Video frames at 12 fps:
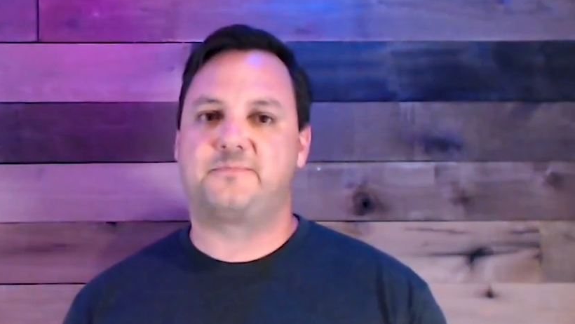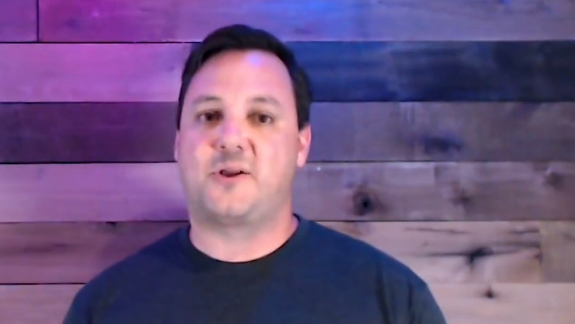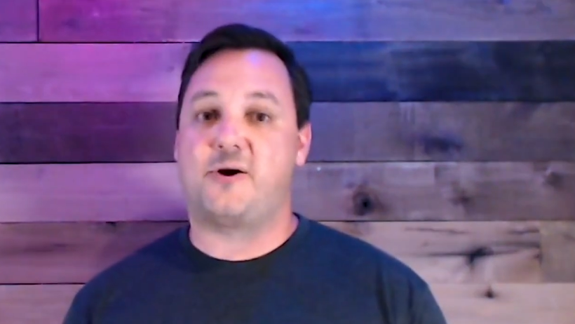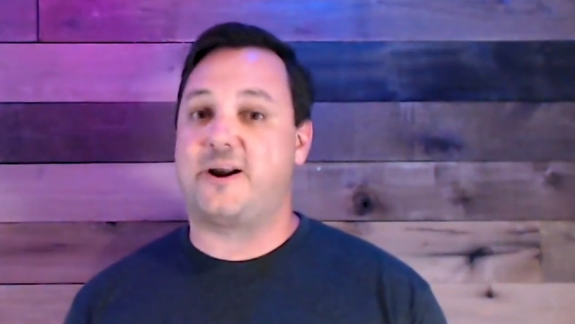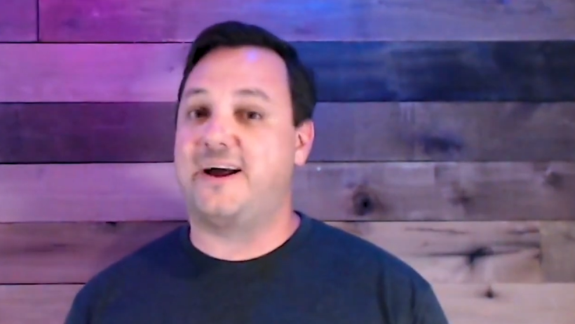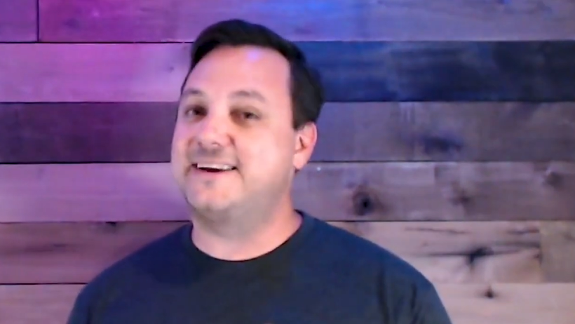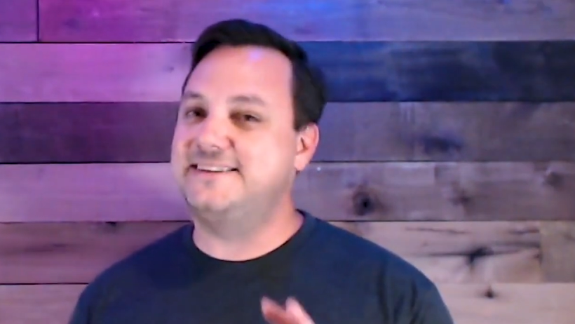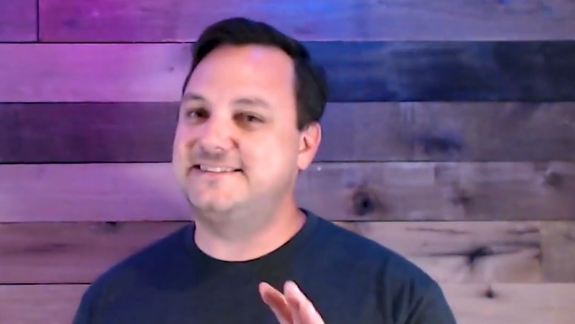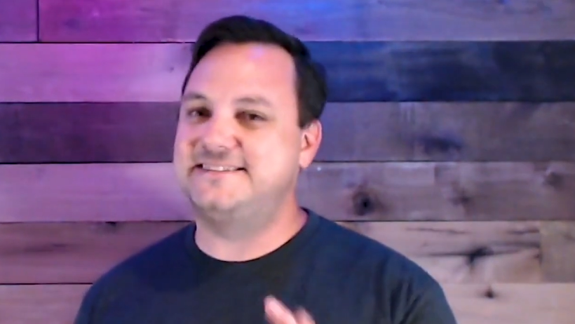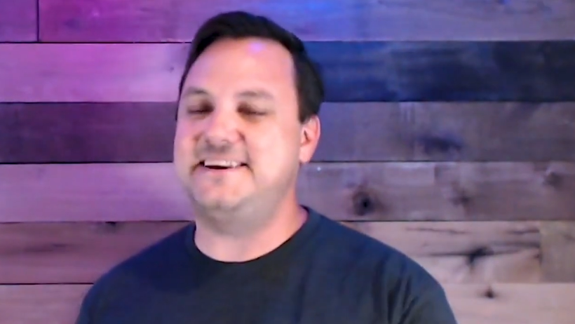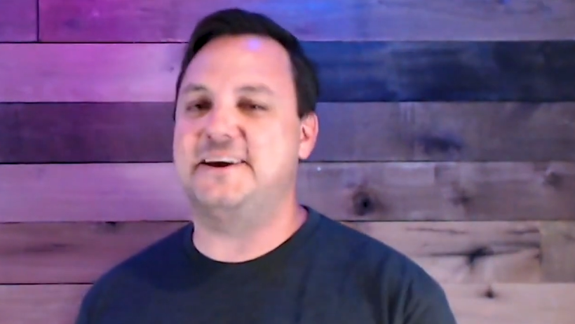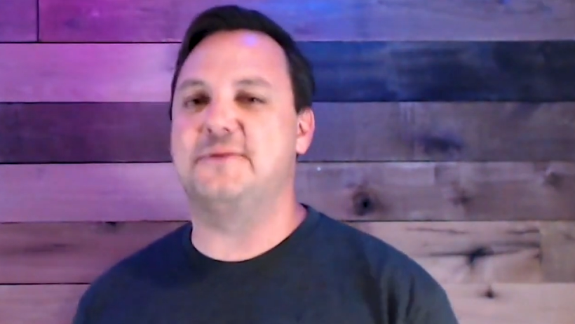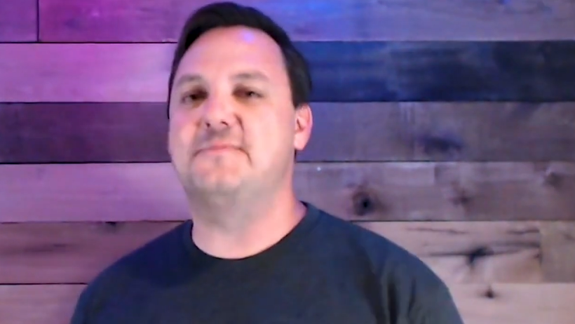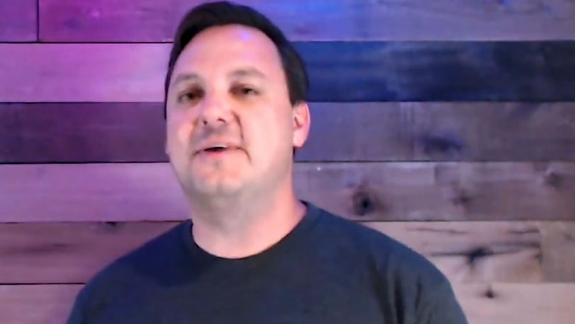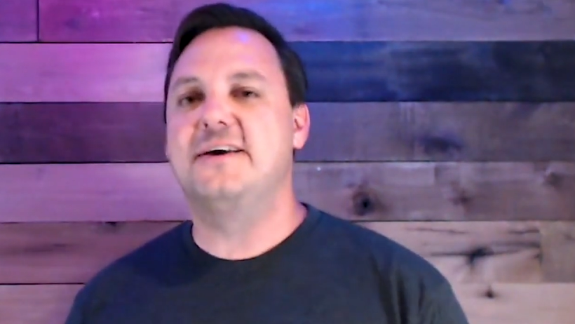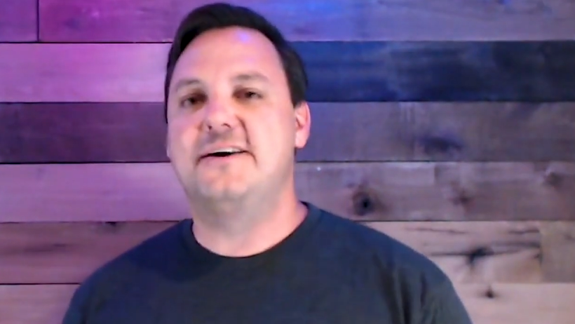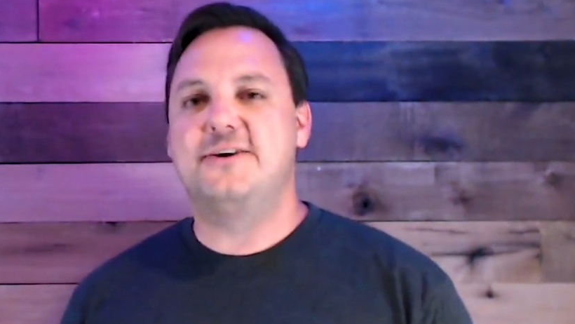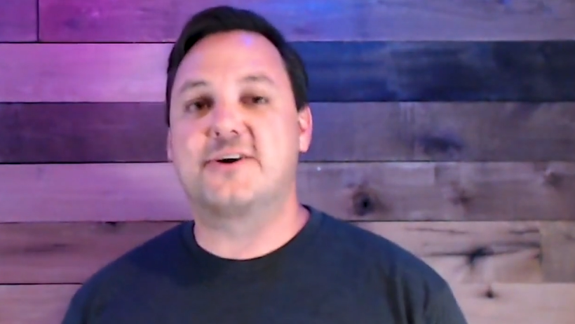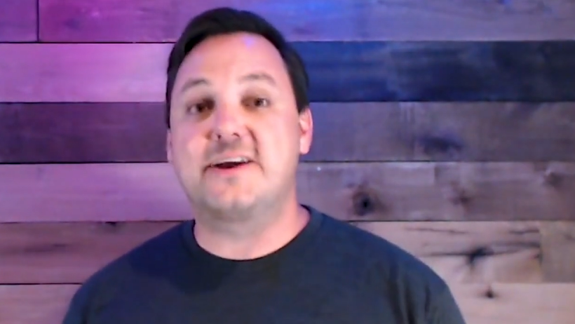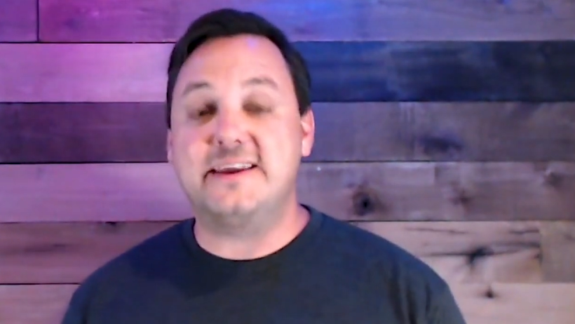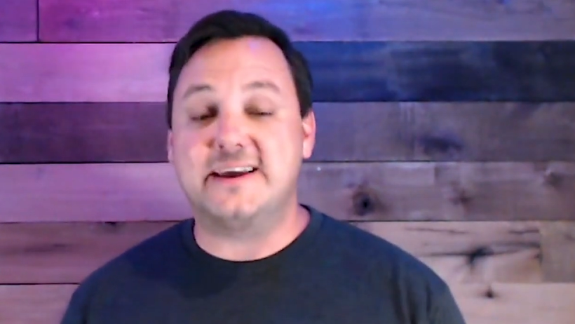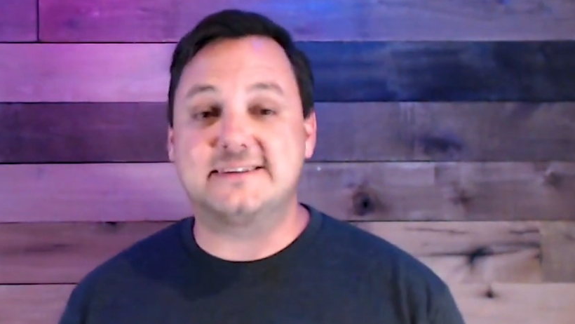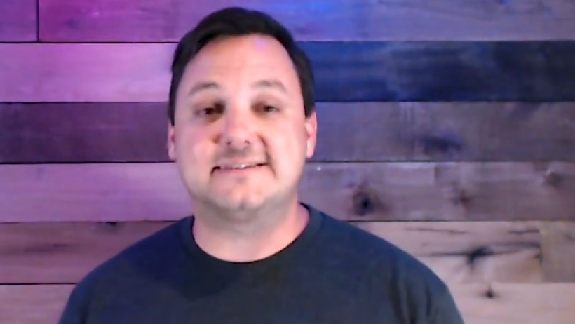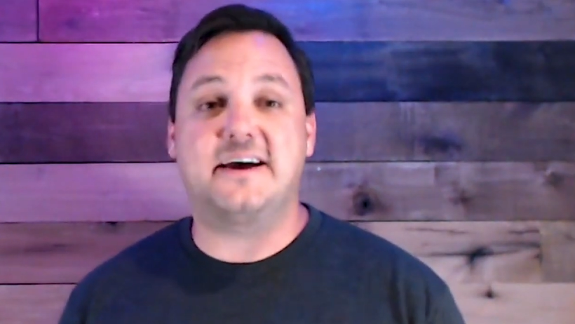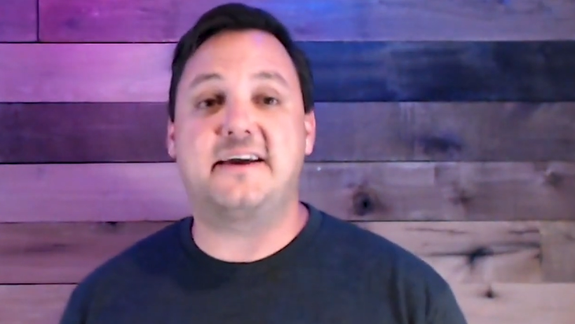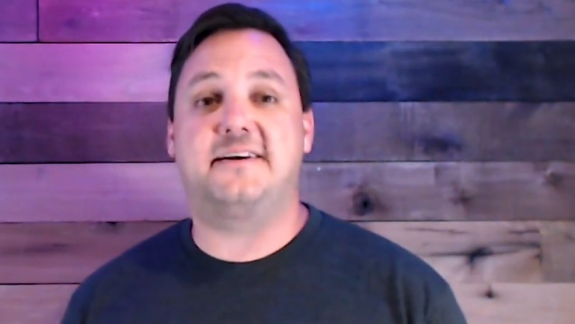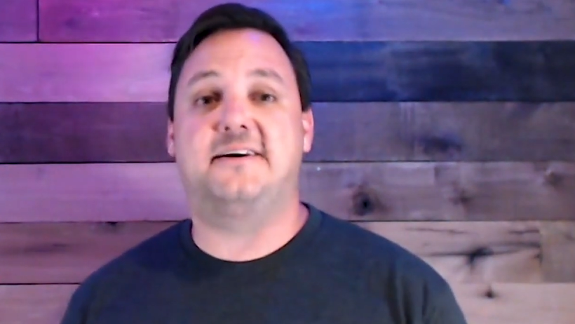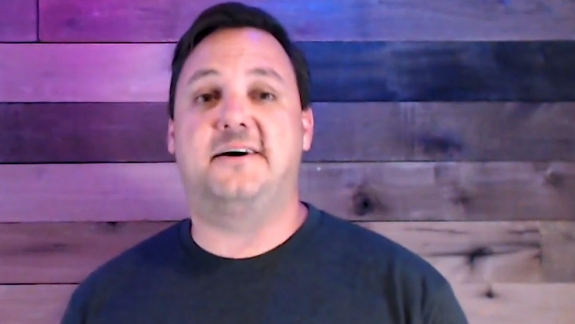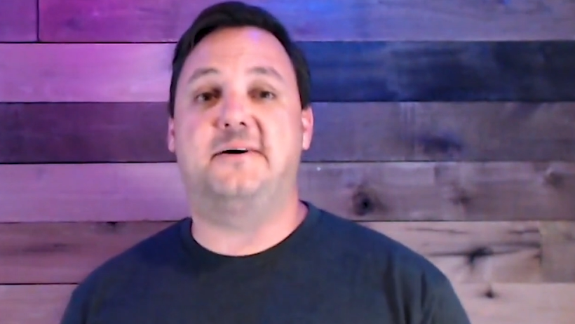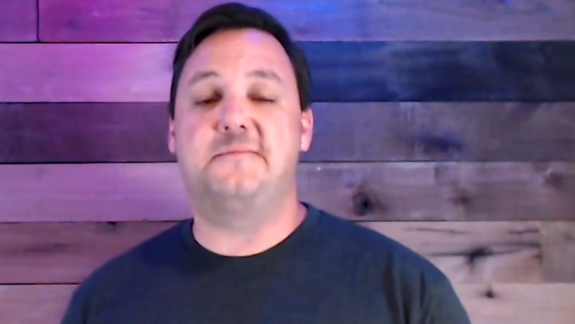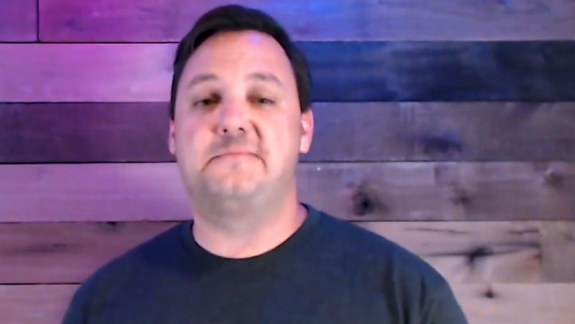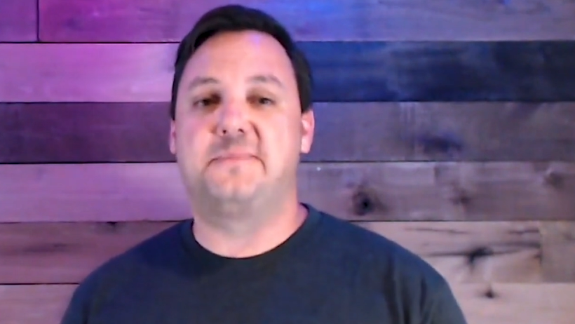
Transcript: All right, I can see it. You're getting excited, huh?